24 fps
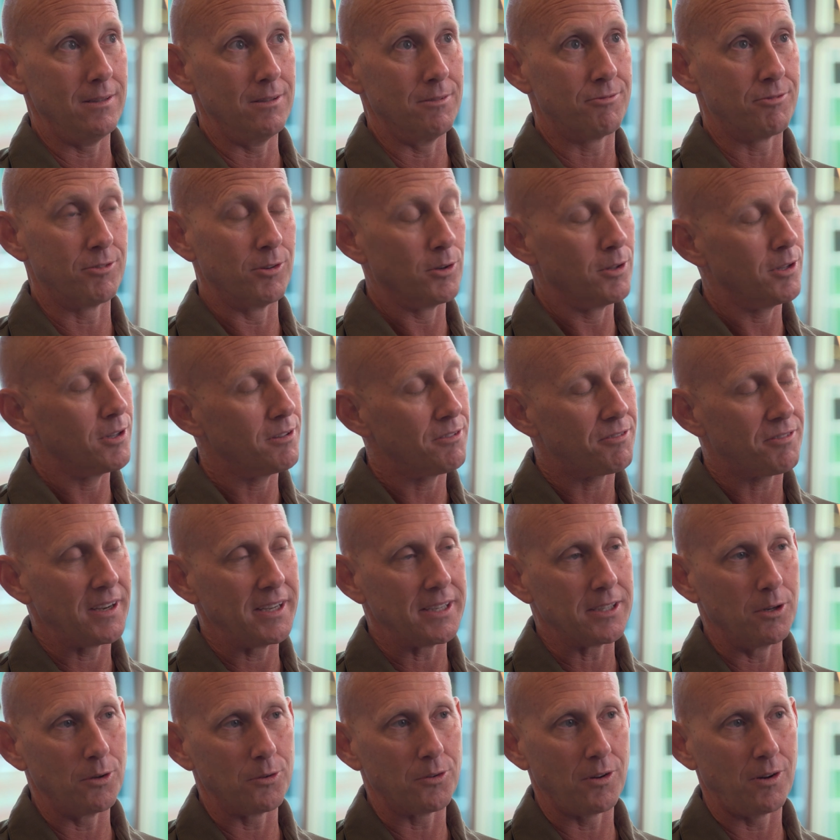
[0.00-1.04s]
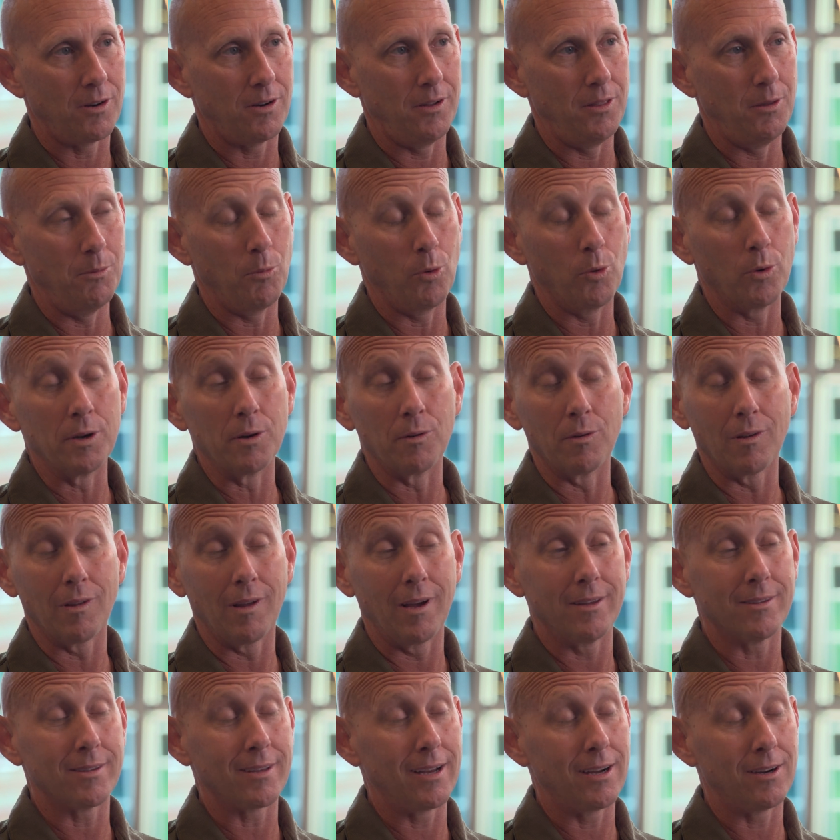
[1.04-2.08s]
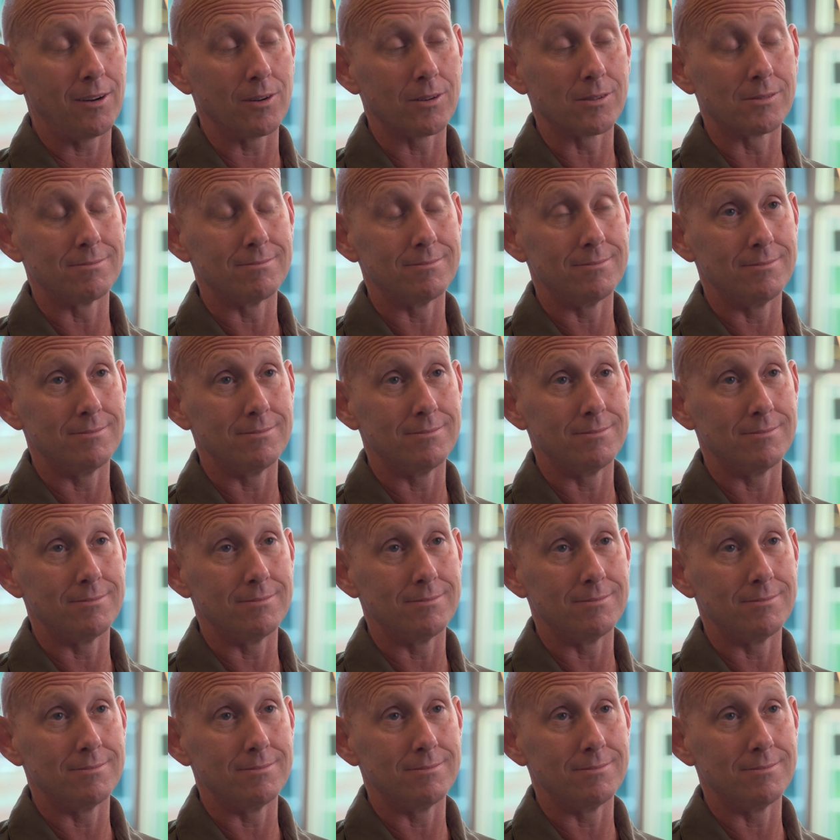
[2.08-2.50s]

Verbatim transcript: The further the fight goes on, the more you realize how